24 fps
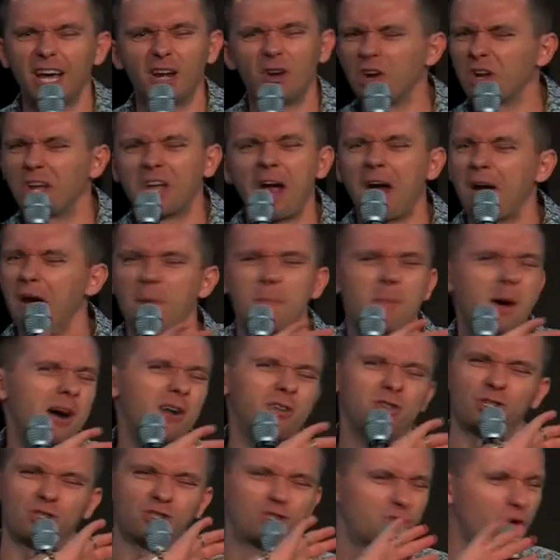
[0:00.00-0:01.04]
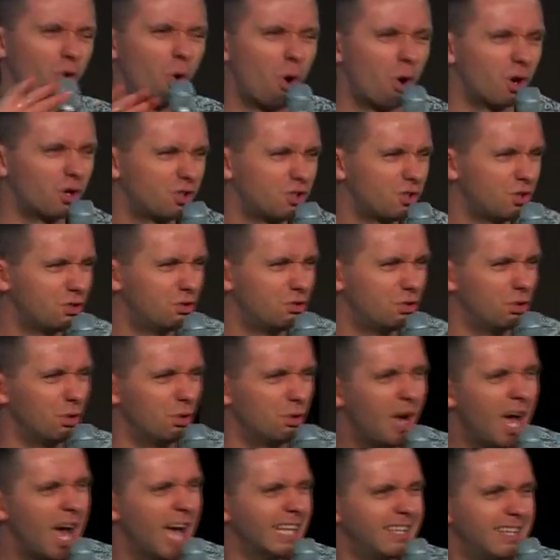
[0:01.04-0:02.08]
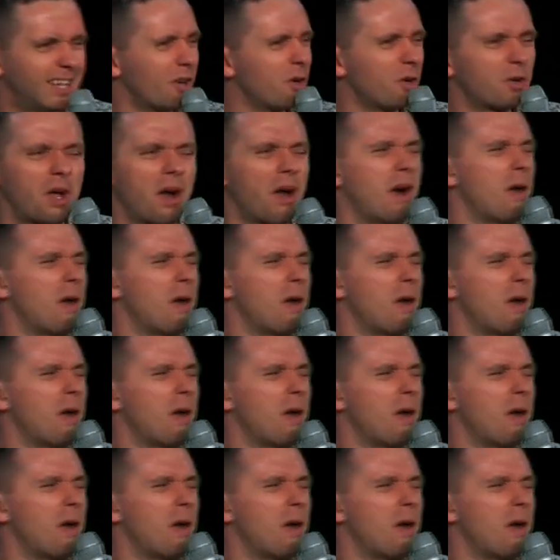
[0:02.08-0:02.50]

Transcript: don't care about the chores you do. They don't care